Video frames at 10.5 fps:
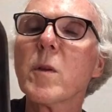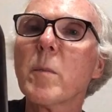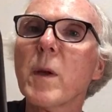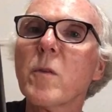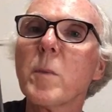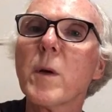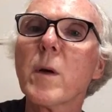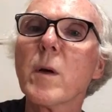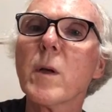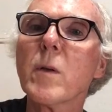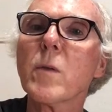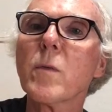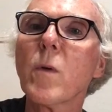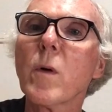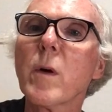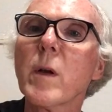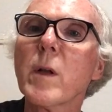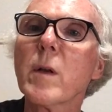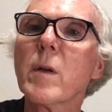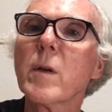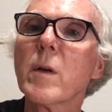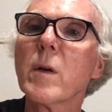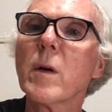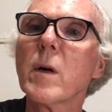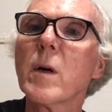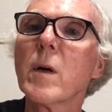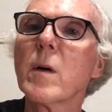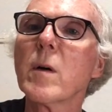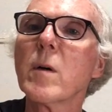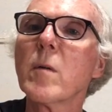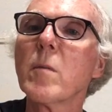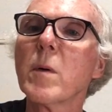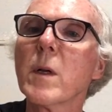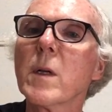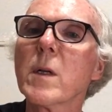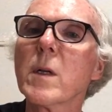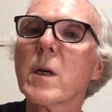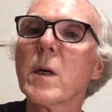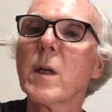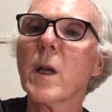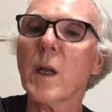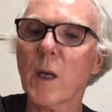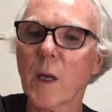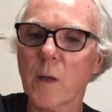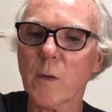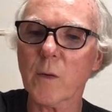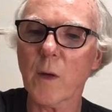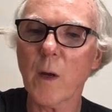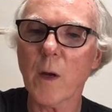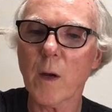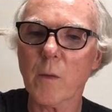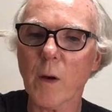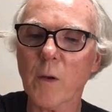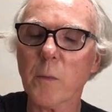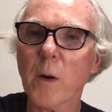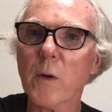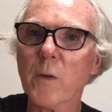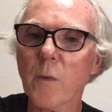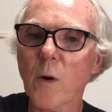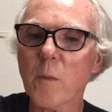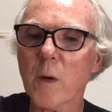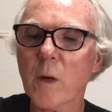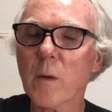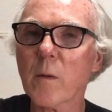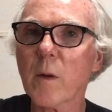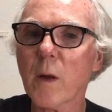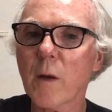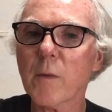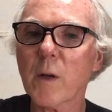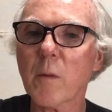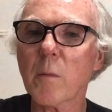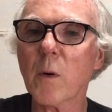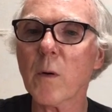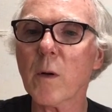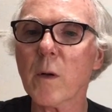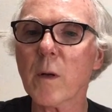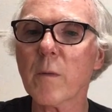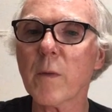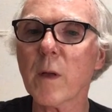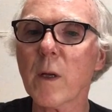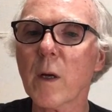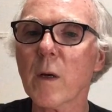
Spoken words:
the base beer is for it, but in any case, raspberries form a hefty component of the